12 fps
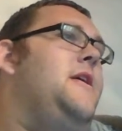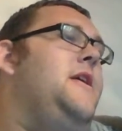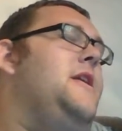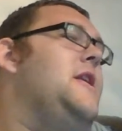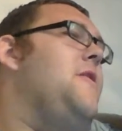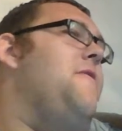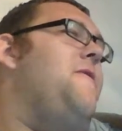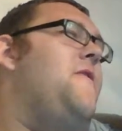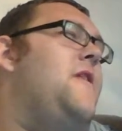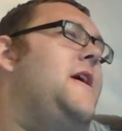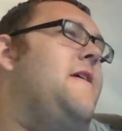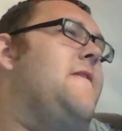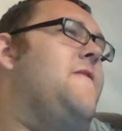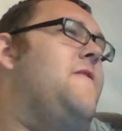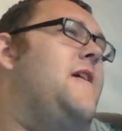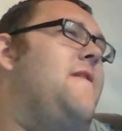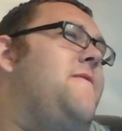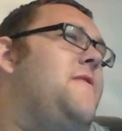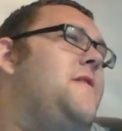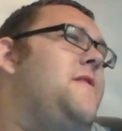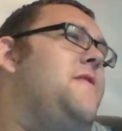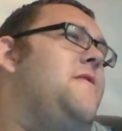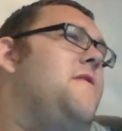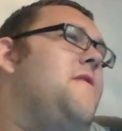if I
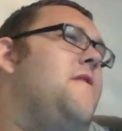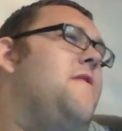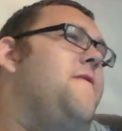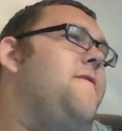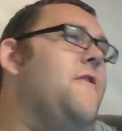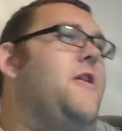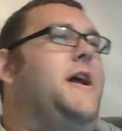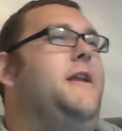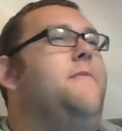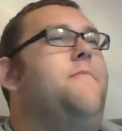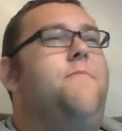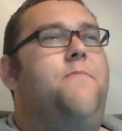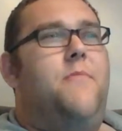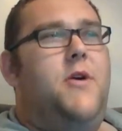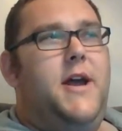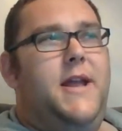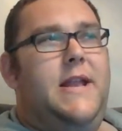ever find my